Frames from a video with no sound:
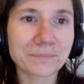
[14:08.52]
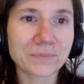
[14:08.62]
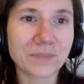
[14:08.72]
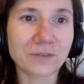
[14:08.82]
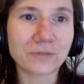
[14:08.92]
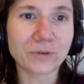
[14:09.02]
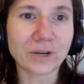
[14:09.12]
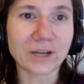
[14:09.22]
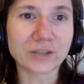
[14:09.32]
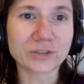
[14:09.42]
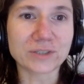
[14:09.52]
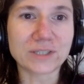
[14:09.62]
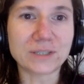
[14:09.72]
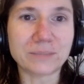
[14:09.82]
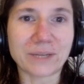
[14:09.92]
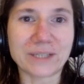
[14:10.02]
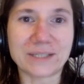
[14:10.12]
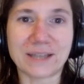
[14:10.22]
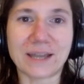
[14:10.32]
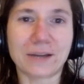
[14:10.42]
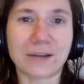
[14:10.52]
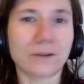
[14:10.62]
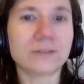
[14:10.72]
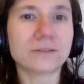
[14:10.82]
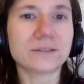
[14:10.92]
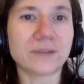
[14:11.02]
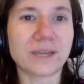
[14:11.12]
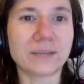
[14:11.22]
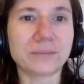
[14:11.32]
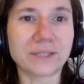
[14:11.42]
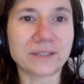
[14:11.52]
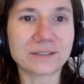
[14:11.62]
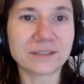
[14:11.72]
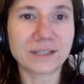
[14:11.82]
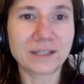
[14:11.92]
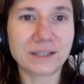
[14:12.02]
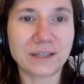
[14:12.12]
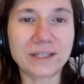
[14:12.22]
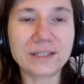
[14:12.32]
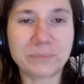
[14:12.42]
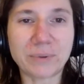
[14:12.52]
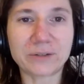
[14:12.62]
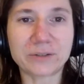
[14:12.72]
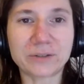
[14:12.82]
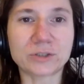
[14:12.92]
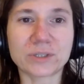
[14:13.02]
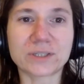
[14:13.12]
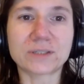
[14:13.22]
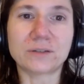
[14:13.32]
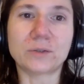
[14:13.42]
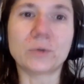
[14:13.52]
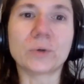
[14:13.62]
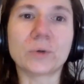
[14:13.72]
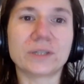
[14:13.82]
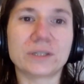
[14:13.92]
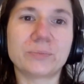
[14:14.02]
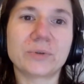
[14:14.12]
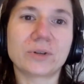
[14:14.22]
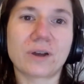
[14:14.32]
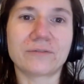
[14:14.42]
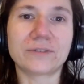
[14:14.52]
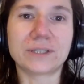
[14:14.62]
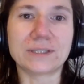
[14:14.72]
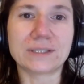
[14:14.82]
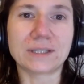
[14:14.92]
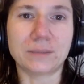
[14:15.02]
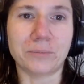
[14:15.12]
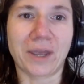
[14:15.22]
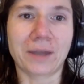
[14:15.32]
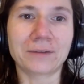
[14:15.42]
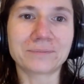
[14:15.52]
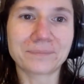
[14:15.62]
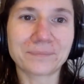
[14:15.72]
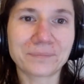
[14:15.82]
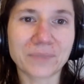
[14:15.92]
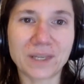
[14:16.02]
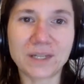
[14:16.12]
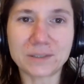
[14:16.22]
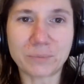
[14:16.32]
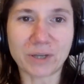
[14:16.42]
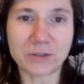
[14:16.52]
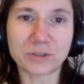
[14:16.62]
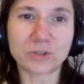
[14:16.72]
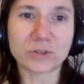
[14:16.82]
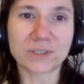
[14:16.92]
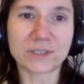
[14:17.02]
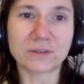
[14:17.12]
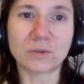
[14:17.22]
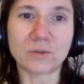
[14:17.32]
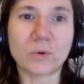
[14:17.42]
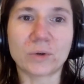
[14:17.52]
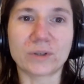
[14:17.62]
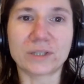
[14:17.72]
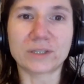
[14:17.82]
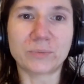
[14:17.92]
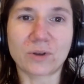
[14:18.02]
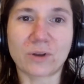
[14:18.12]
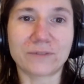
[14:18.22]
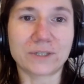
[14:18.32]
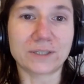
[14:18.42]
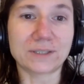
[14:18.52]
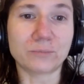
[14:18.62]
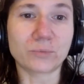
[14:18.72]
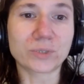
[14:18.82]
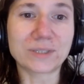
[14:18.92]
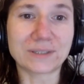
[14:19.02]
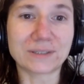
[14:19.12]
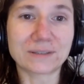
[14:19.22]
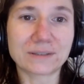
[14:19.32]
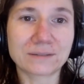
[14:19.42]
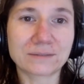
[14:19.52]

Therefore, I shall see my desire on those who hate me. It is better to trust in the Lord than to put confidence in man. It is better to trust in the Lord than to put confidence in princes.